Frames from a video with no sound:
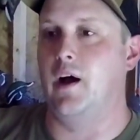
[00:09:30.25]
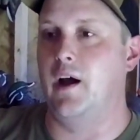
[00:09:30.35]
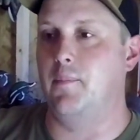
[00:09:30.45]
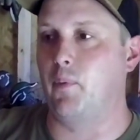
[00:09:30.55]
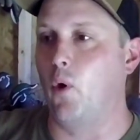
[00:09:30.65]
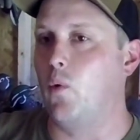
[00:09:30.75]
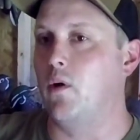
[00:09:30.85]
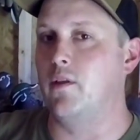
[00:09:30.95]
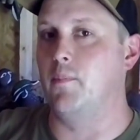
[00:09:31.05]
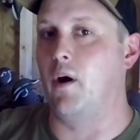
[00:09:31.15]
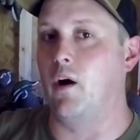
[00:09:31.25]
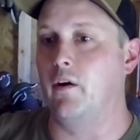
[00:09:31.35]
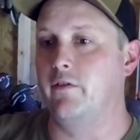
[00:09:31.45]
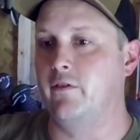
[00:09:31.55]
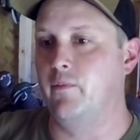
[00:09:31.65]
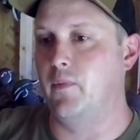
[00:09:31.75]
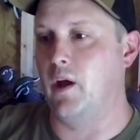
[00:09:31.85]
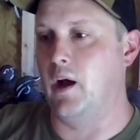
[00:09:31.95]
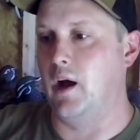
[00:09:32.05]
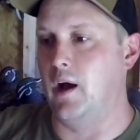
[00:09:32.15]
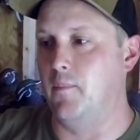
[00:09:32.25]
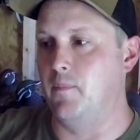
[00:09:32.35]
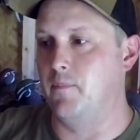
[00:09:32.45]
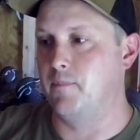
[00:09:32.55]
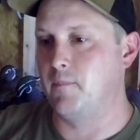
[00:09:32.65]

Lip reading: I broke one of the bars, and